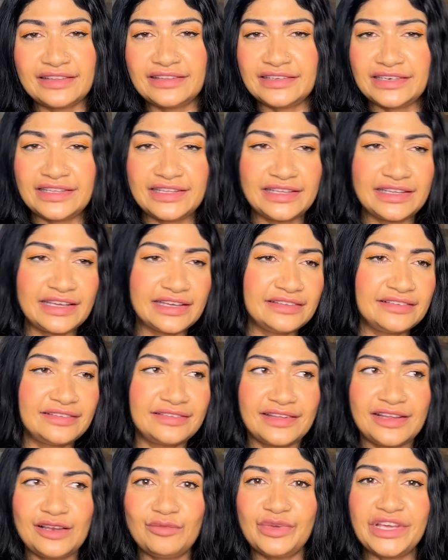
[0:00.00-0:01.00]
He can
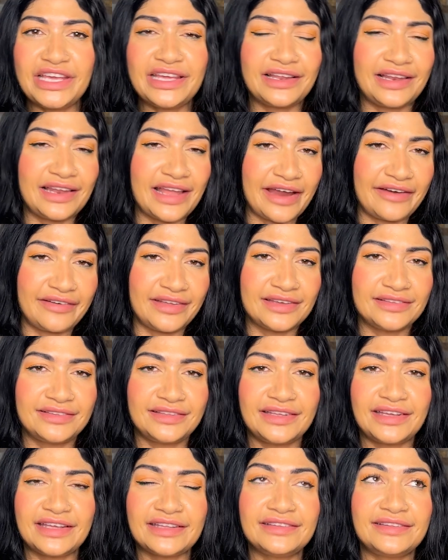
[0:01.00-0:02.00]
still be hilarious,
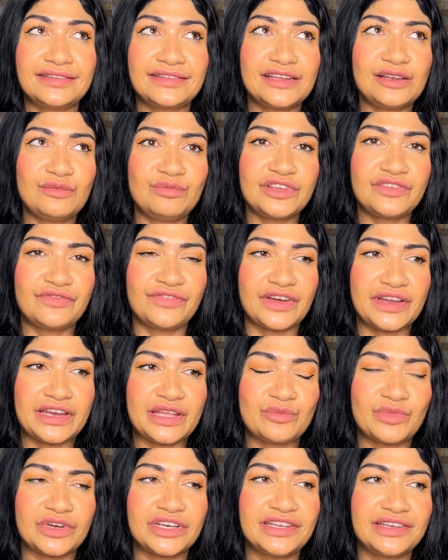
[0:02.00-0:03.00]
he can still be
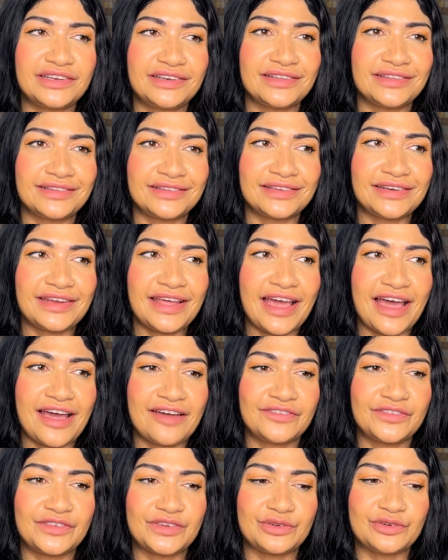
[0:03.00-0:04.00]
funny, but he doesn't
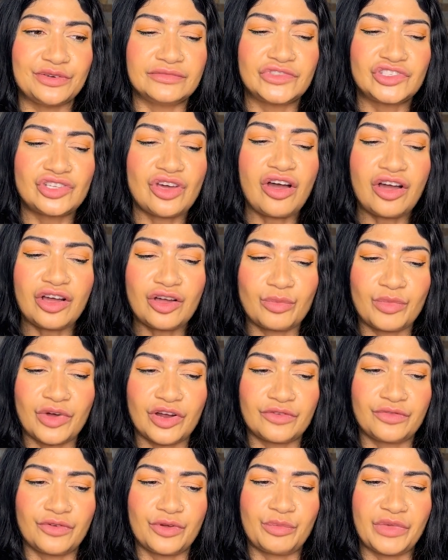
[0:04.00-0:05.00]
have to talk
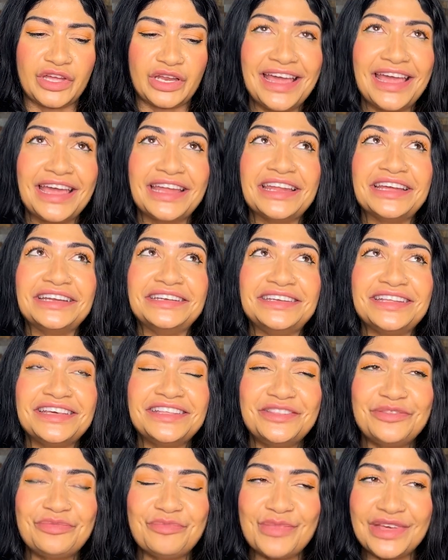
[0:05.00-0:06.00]
about women in a
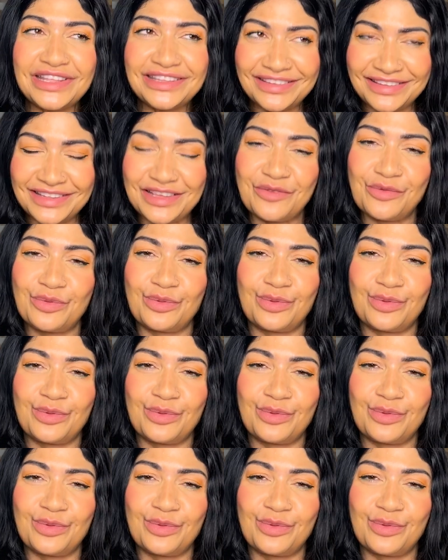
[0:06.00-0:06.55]
dismissive